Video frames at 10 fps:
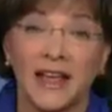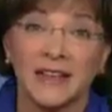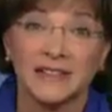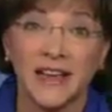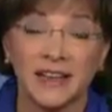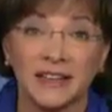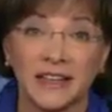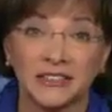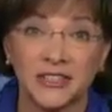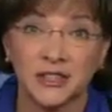
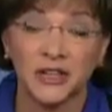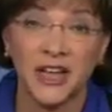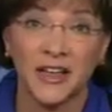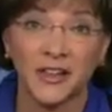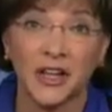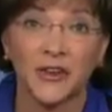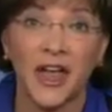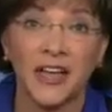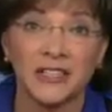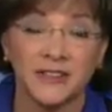Secondly, just looking at the
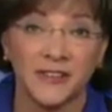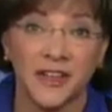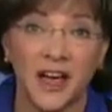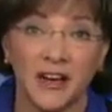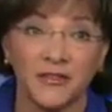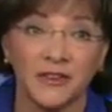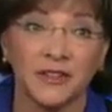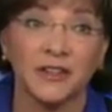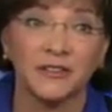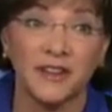locations of the conference,
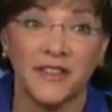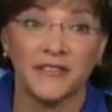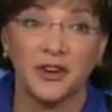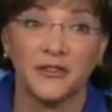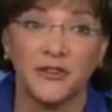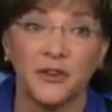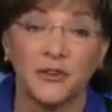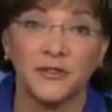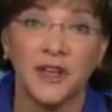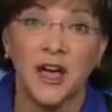it looks like they've
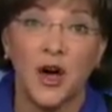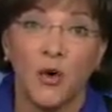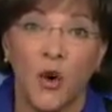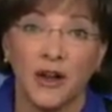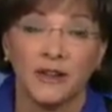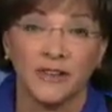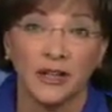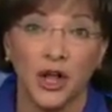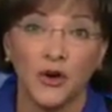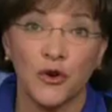confused what is a
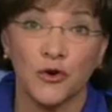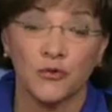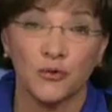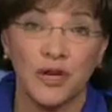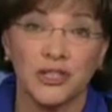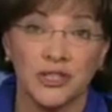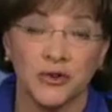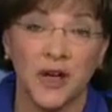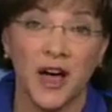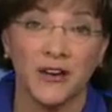local
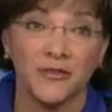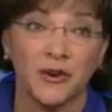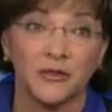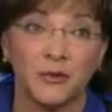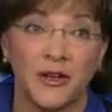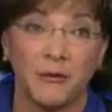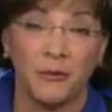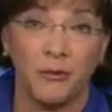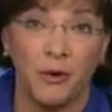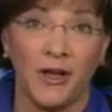regional conference
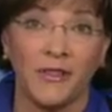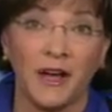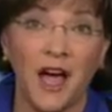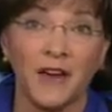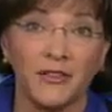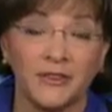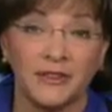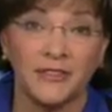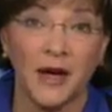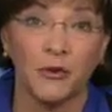with
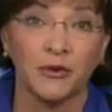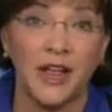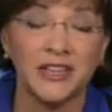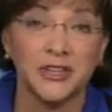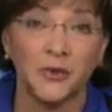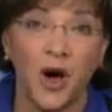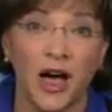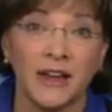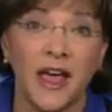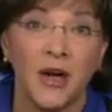conferences that were
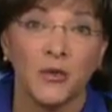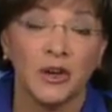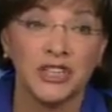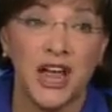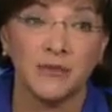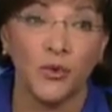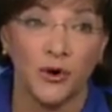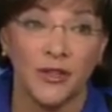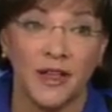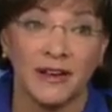nationwide, which had
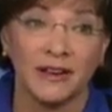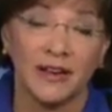more than,